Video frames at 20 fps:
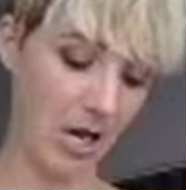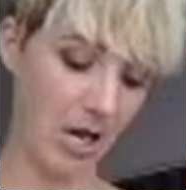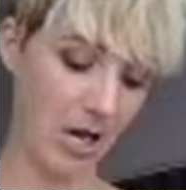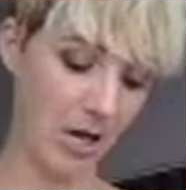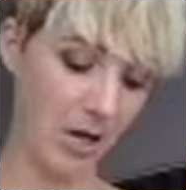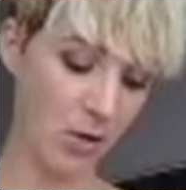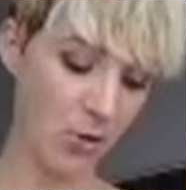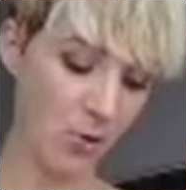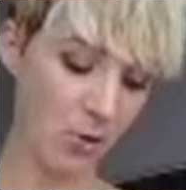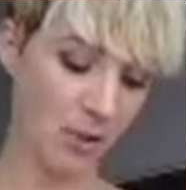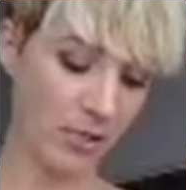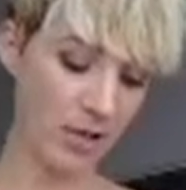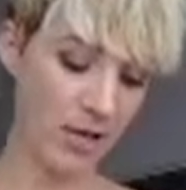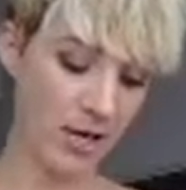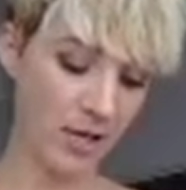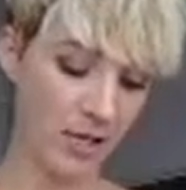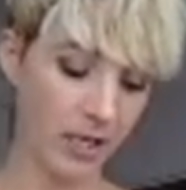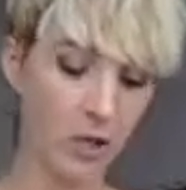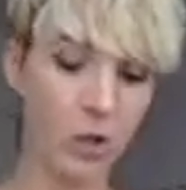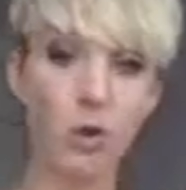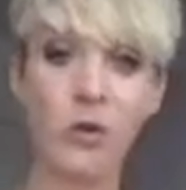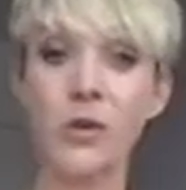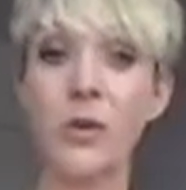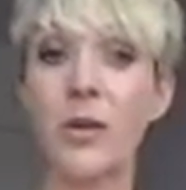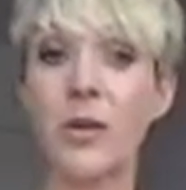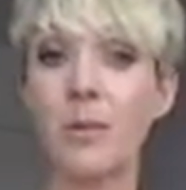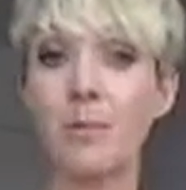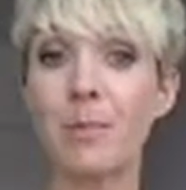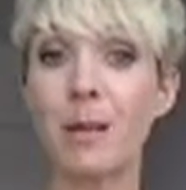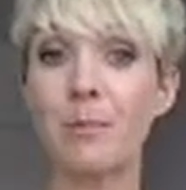I would like you to
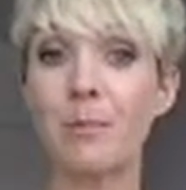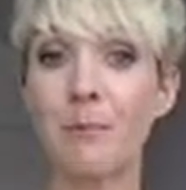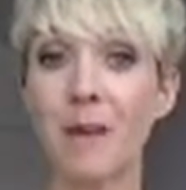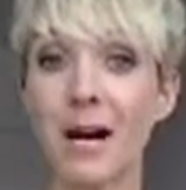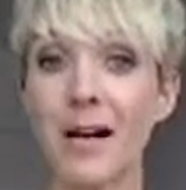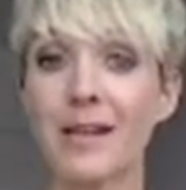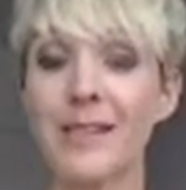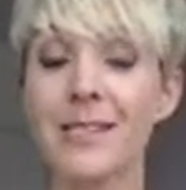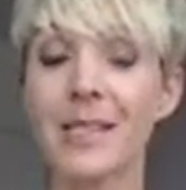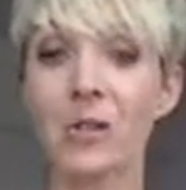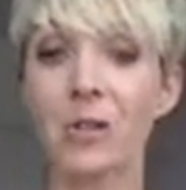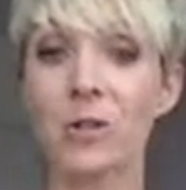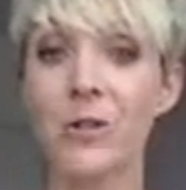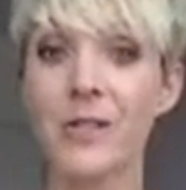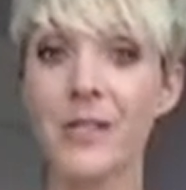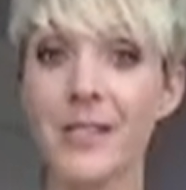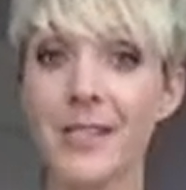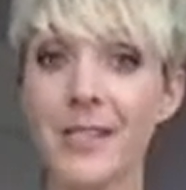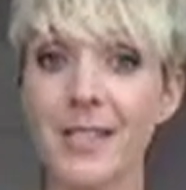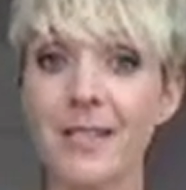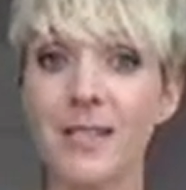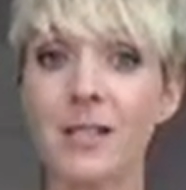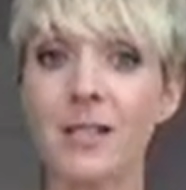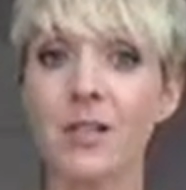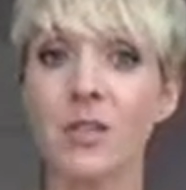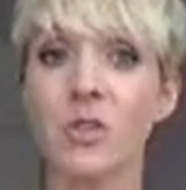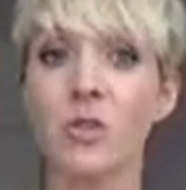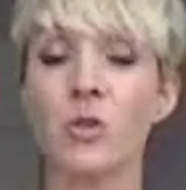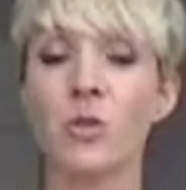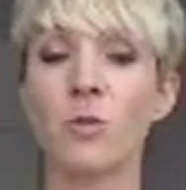keep in mind and consider
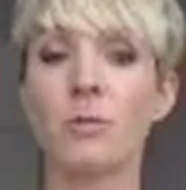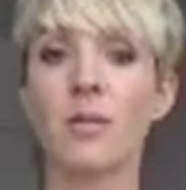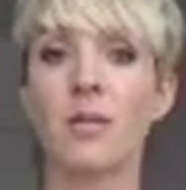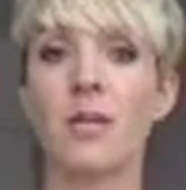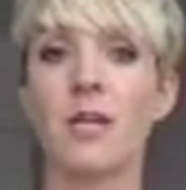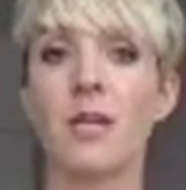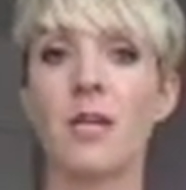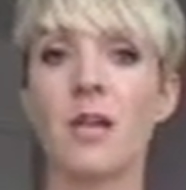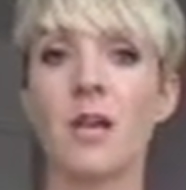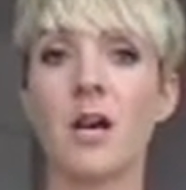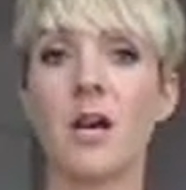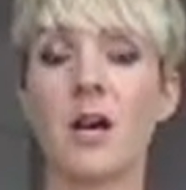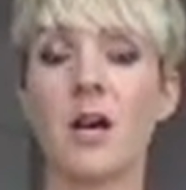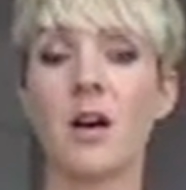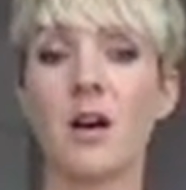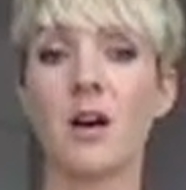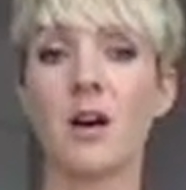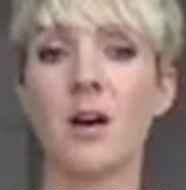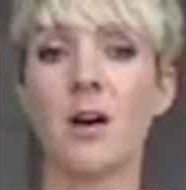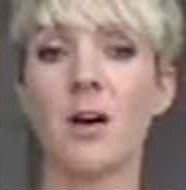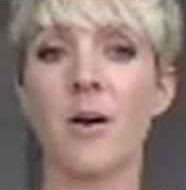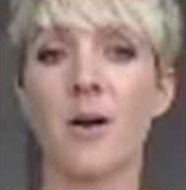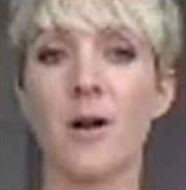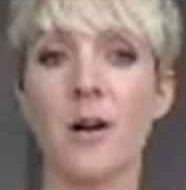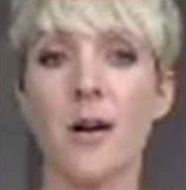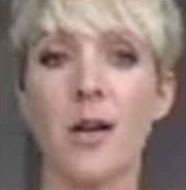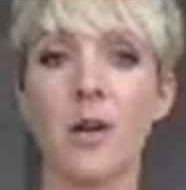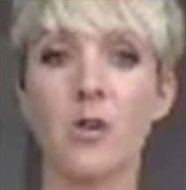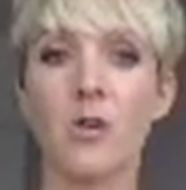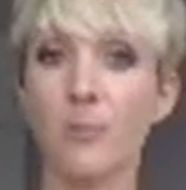
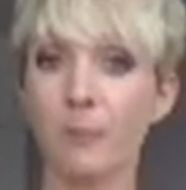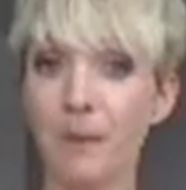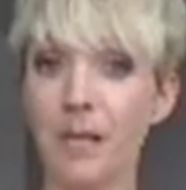to